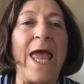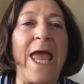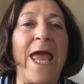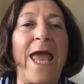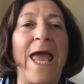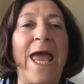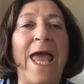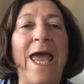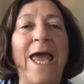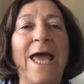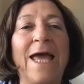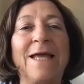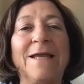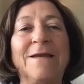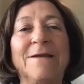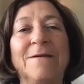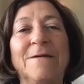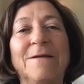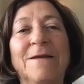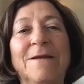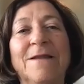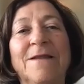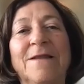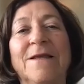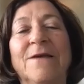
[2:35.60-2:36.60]

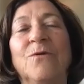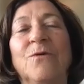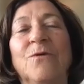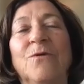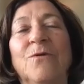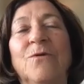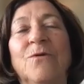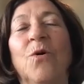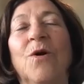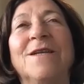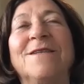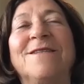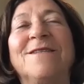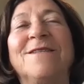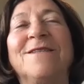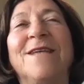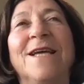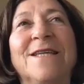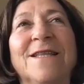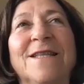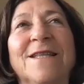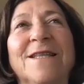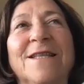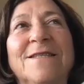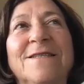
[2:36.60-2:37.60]
And the
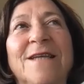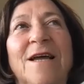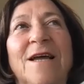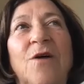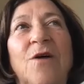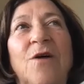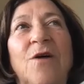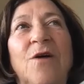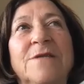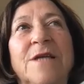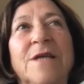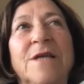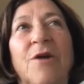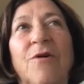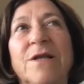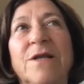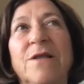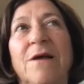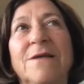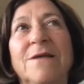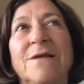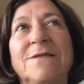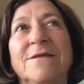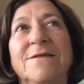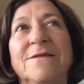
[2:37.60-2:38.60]
organization that's now called Hearing
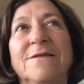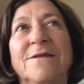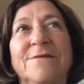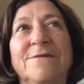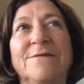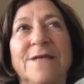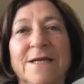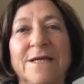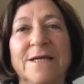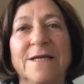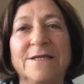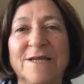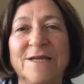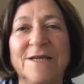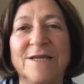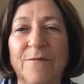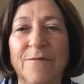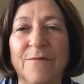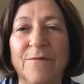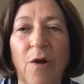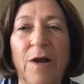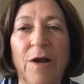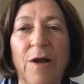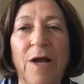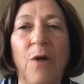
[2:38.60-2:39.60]
Loss Association of
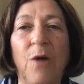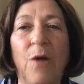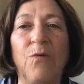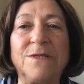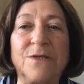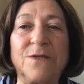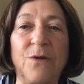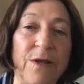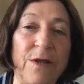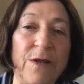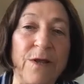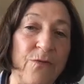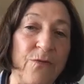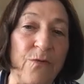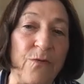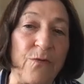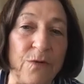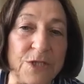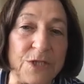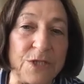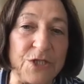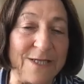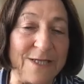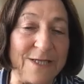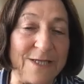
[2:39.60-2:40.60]
America was going through
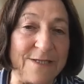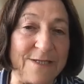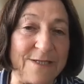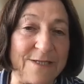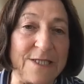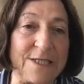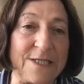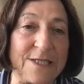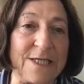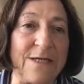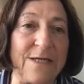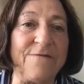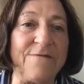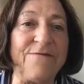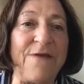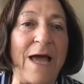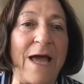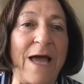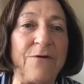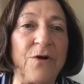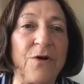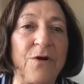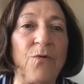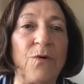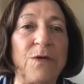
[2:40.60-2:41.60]
a transition. The
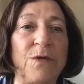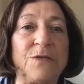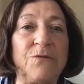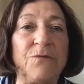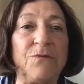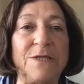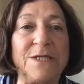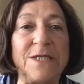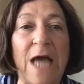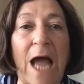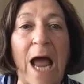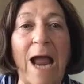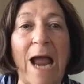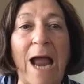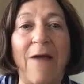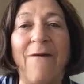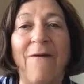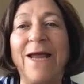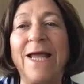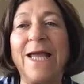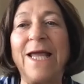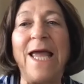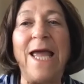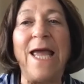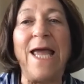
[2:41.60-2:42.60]
founder was
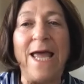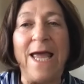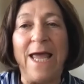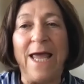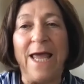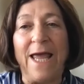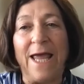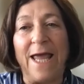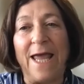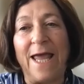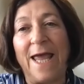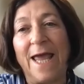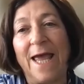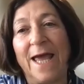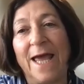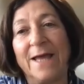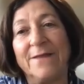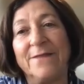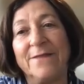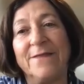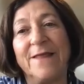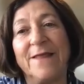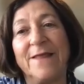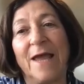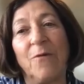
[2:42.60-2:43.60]
retiring,
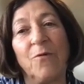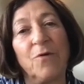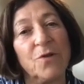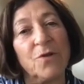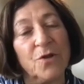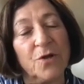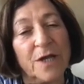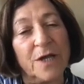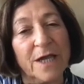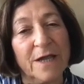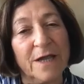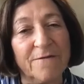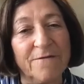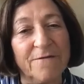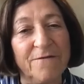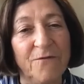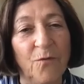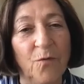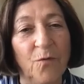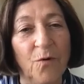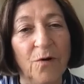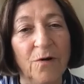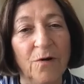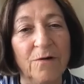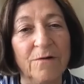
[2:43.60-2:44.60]
and they were looking
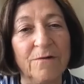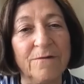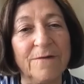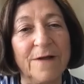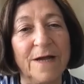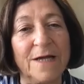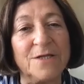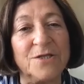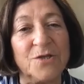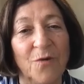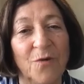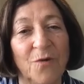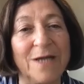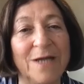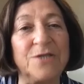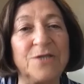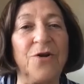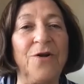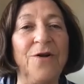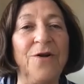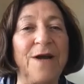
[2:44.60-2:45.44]
for a director.